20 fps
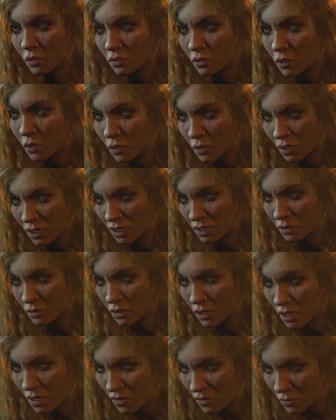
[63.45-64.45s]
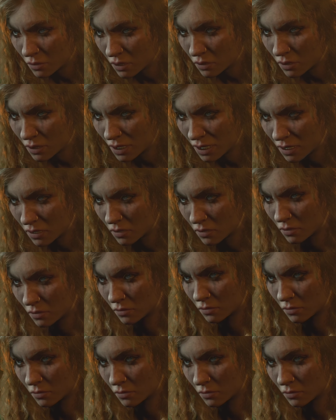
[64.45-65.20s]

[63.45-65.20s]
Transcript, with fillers: ruined everything!